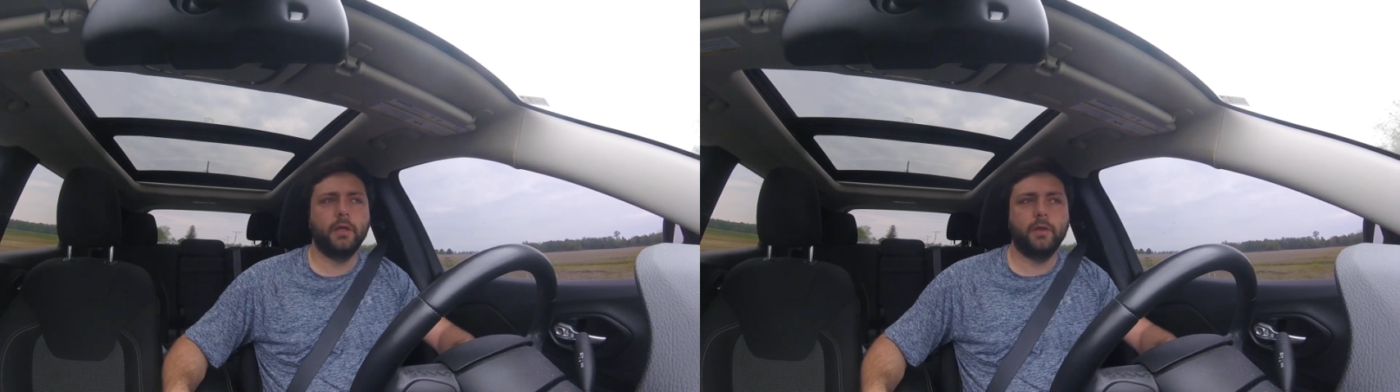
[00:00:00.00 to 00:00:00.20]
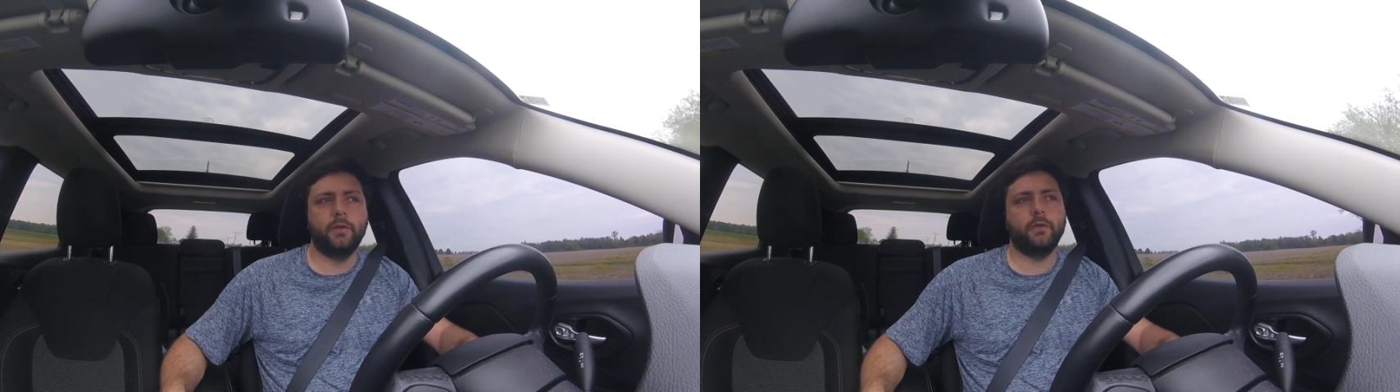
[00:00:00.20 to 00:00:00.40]

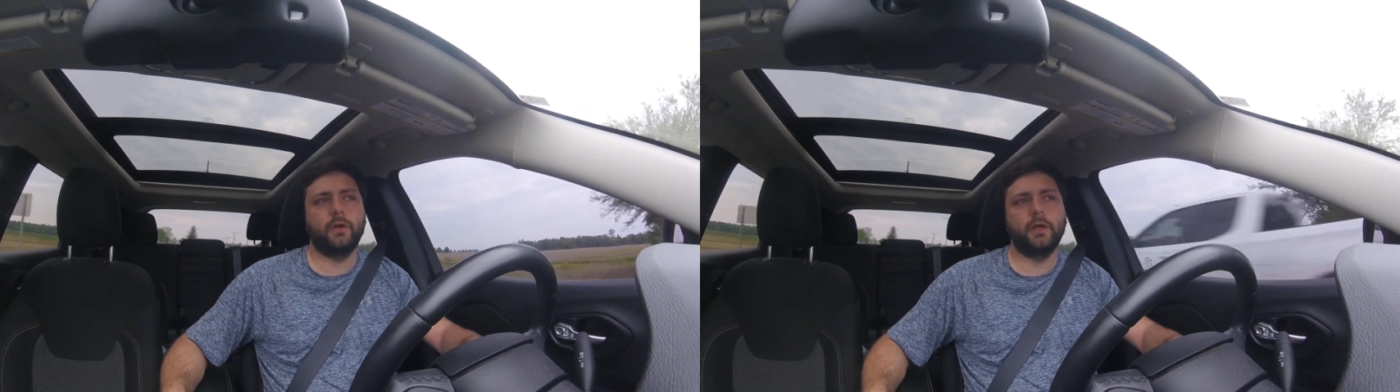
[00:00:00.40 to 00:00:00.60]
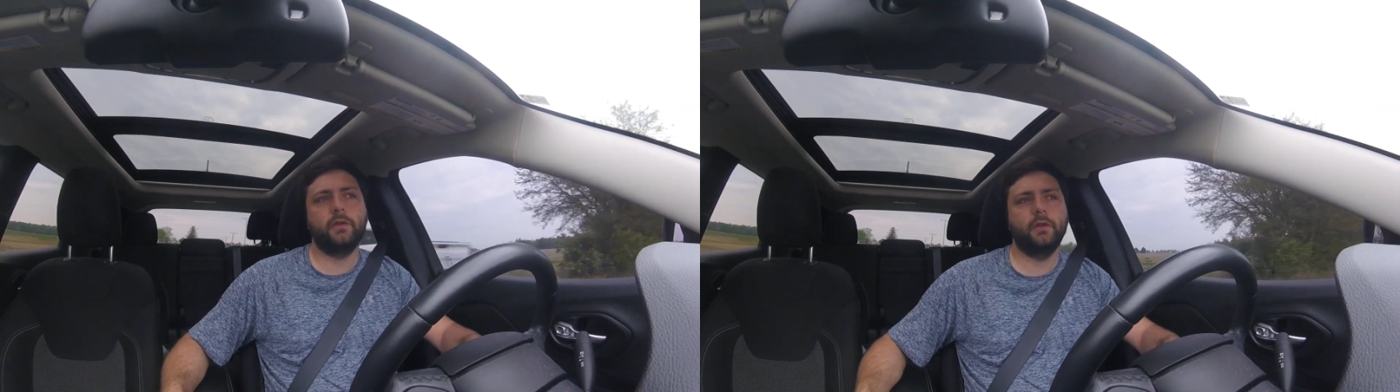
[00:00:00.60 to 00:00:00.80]
He still
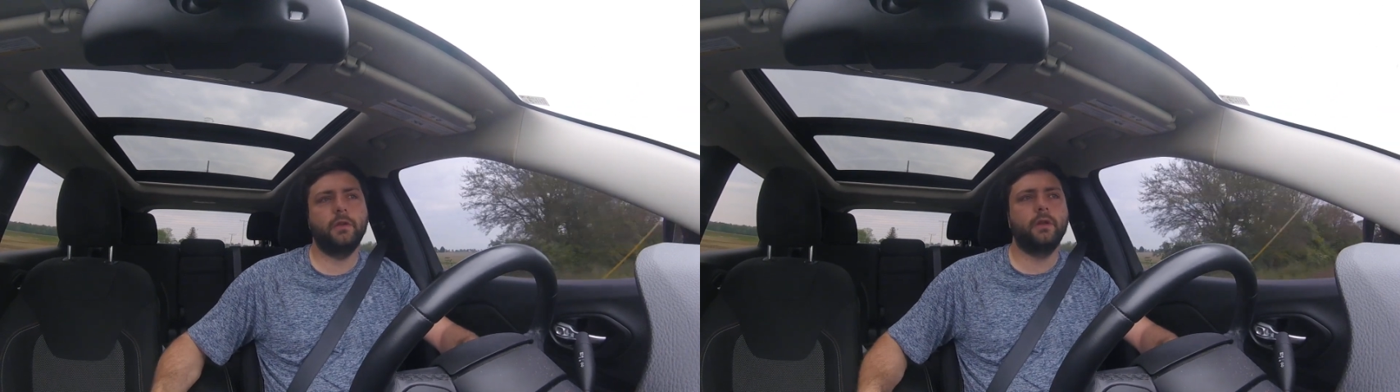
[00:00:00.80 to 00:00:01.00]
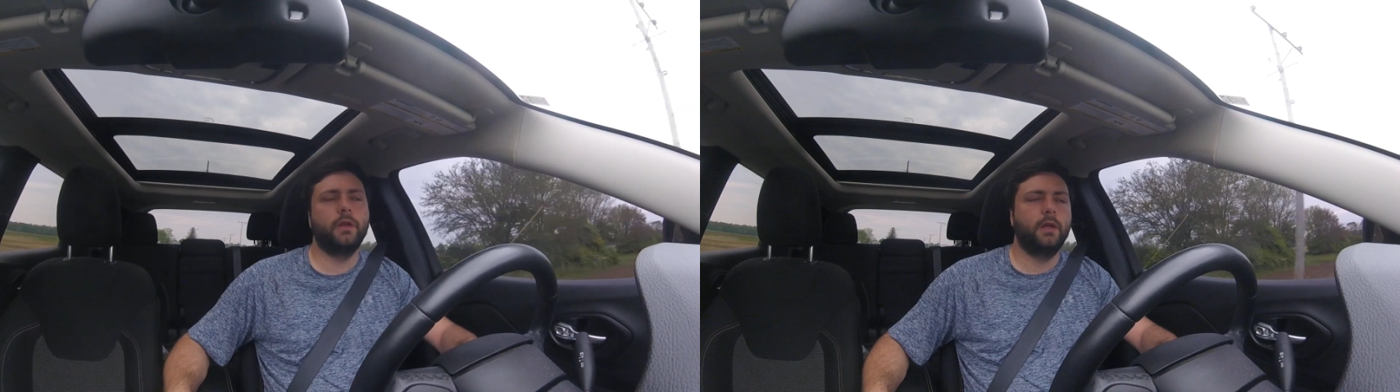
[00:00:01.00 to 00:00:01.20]
takes it
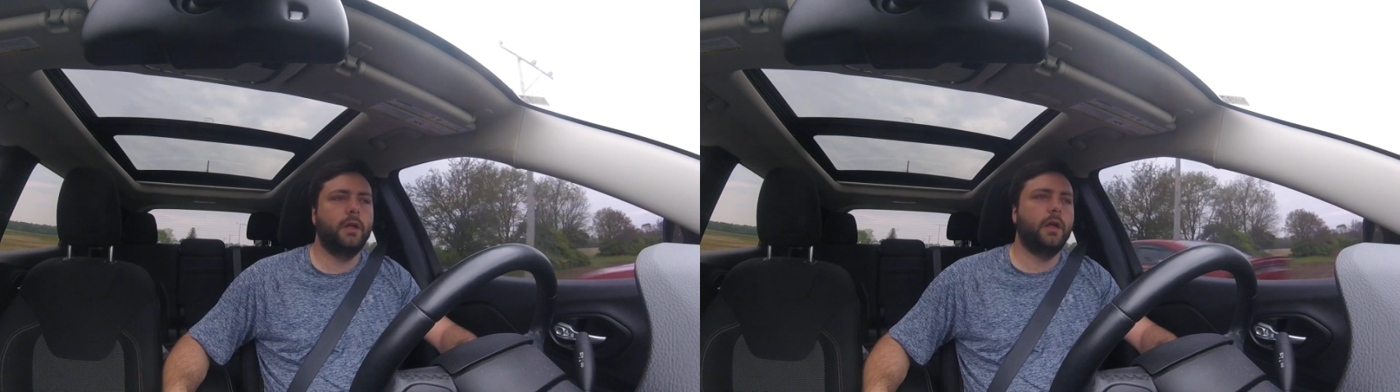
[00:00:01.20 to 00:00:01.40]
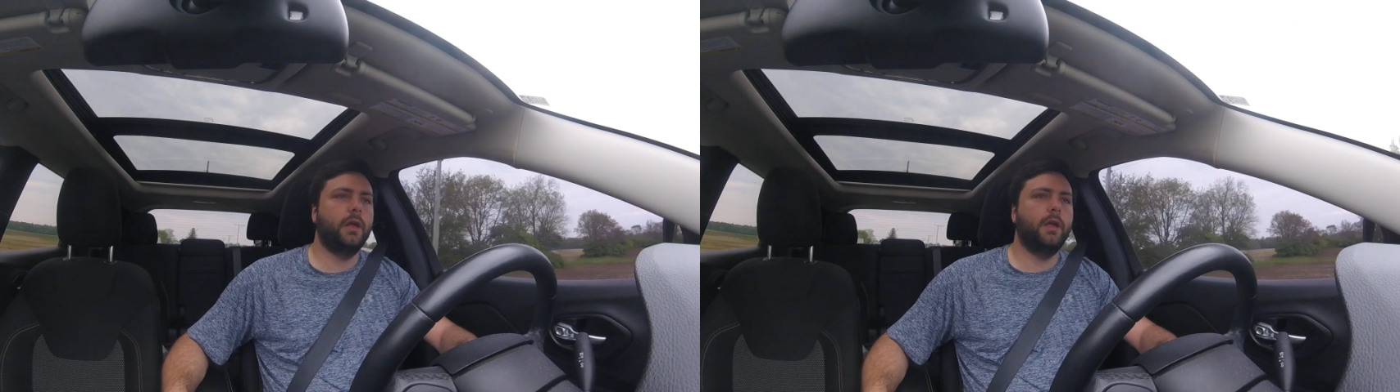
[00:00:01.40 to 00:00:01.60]

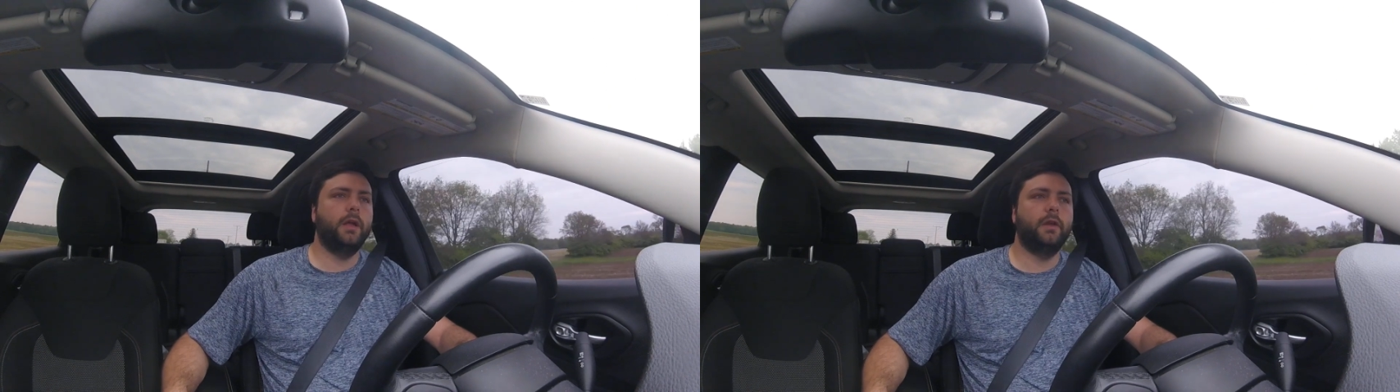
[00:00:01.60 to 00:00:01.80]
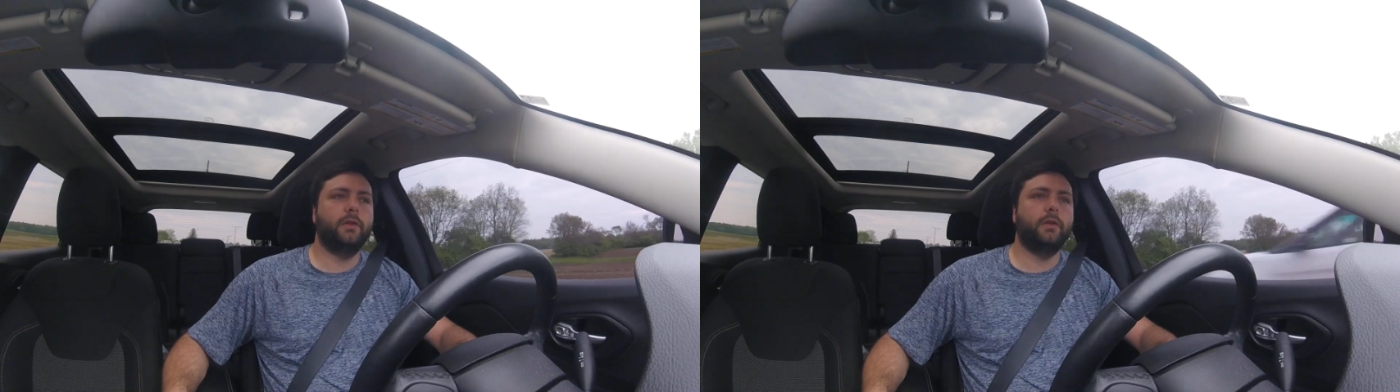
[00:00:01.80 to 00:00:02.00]

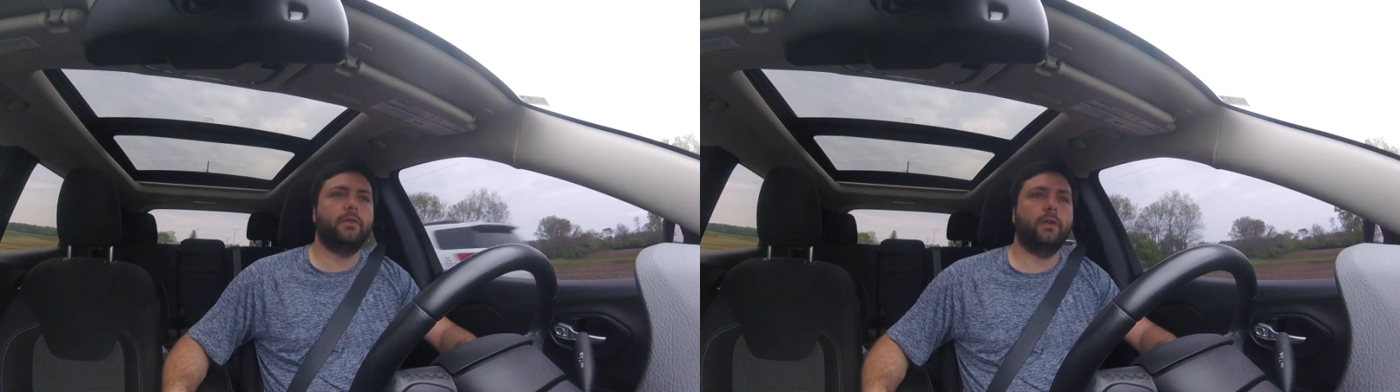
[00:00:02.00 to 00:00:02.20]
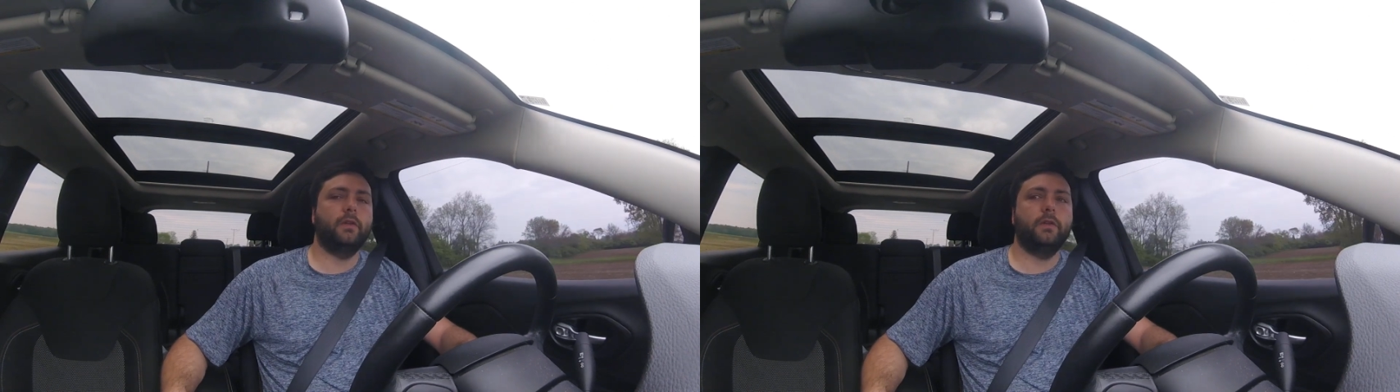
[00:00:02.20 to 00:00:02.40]
and he still
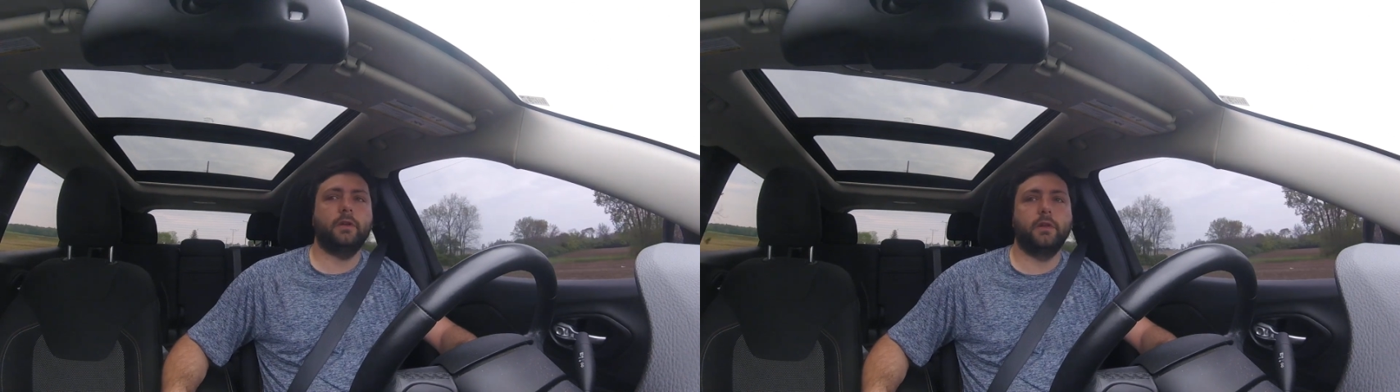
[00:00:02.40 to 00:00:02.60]
sells it